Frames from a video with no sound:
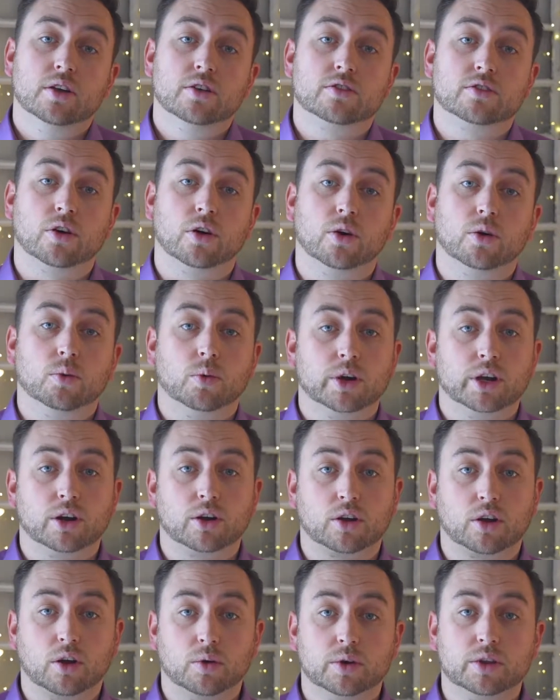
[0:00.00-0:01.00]
So when
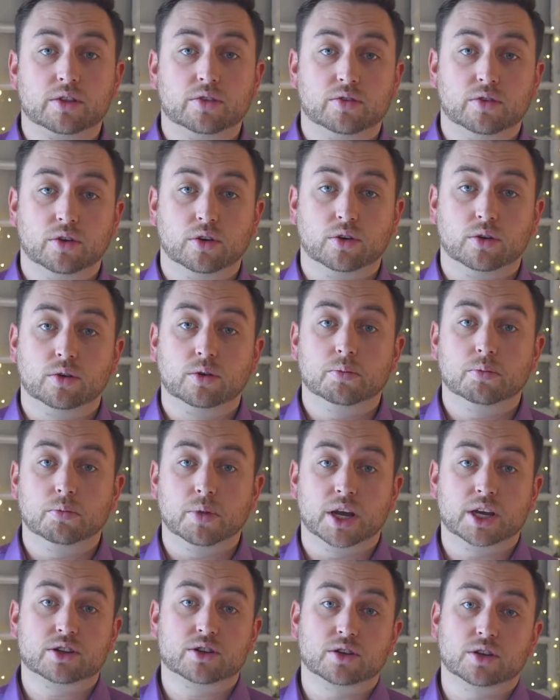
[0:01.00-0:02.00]
you're going through,
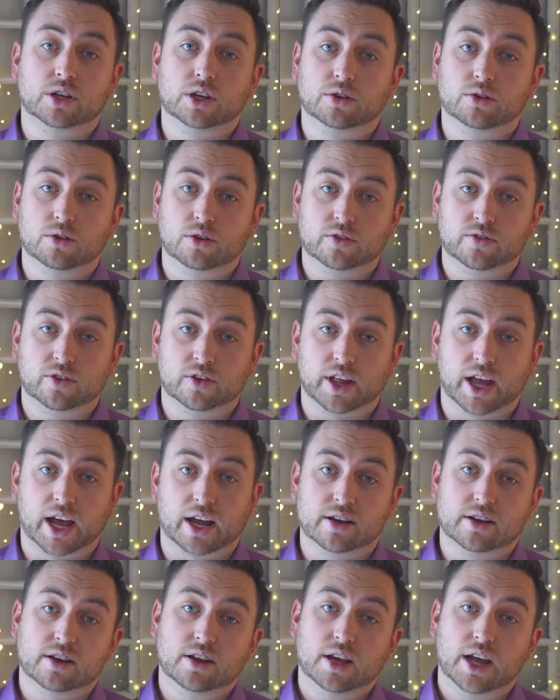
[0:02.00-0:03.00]
make sure that you look for
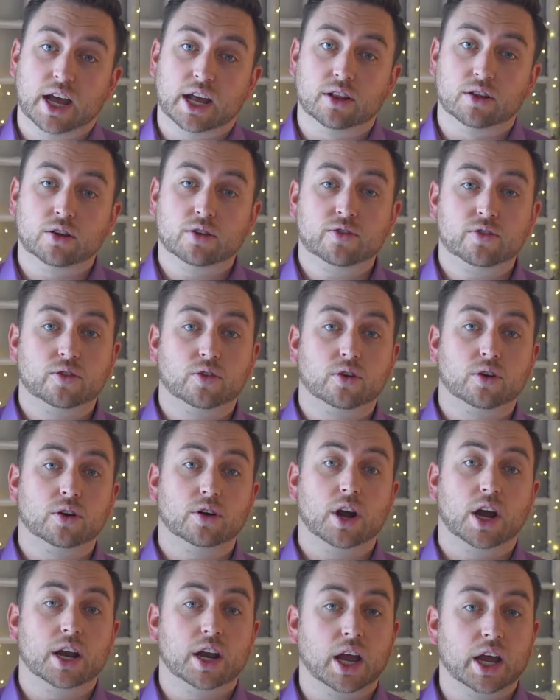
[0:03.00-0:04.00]
that and look
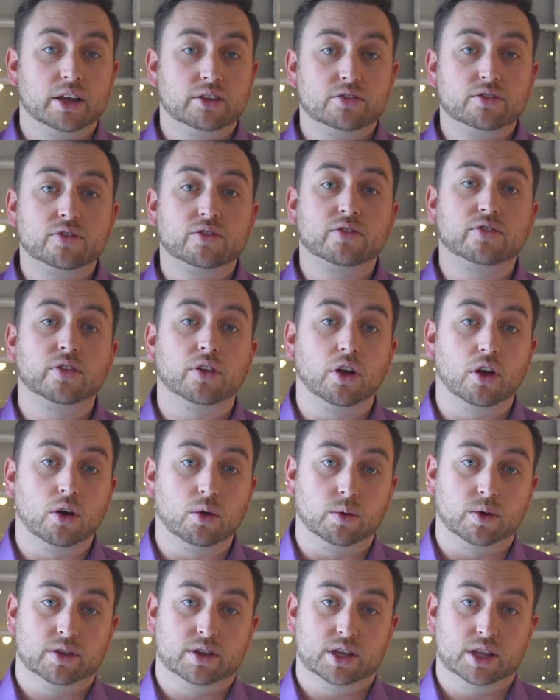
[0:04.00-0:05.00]
for a nice
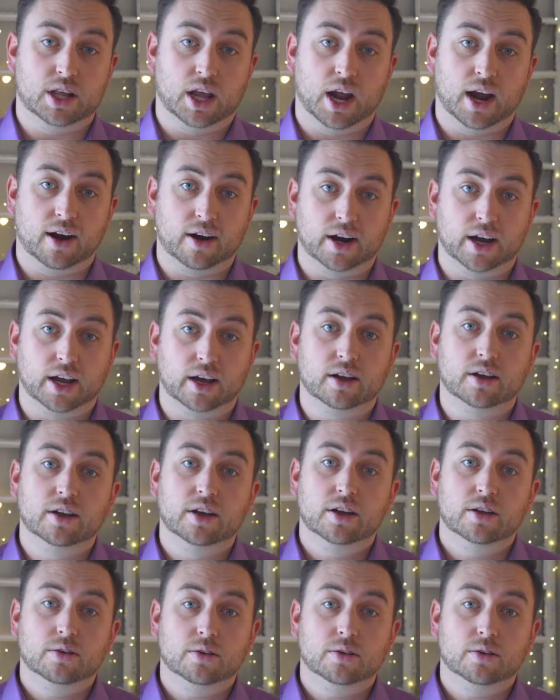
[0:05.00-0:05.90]
flow within the area.